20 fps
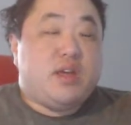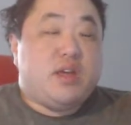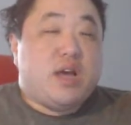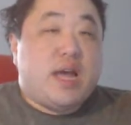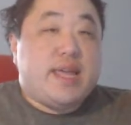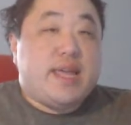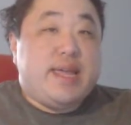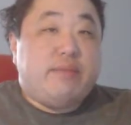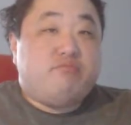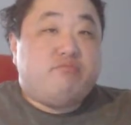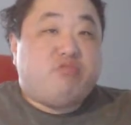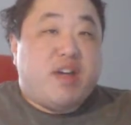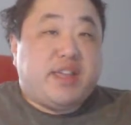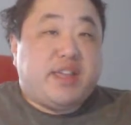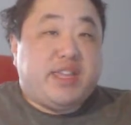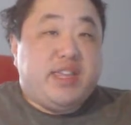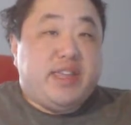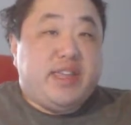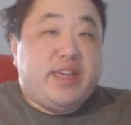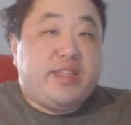I am
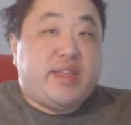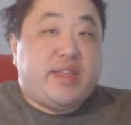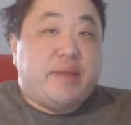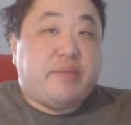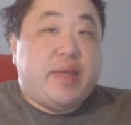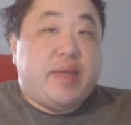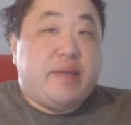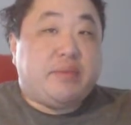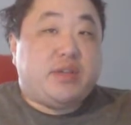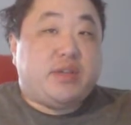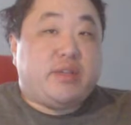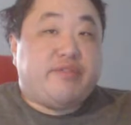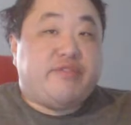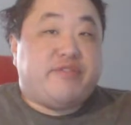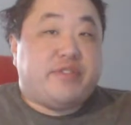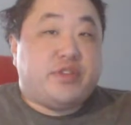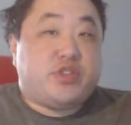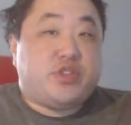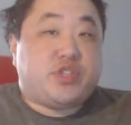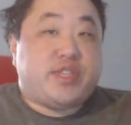liking it. I, mean, I am going to
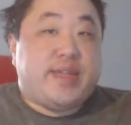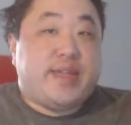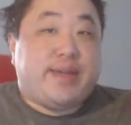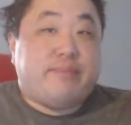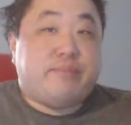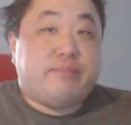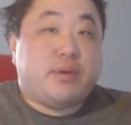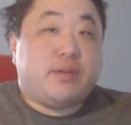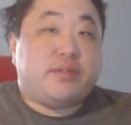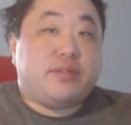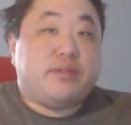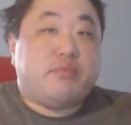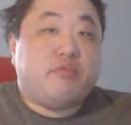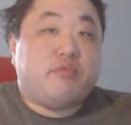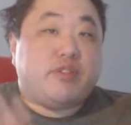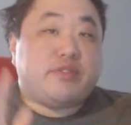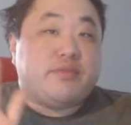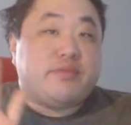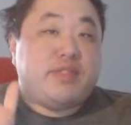finish that, but what,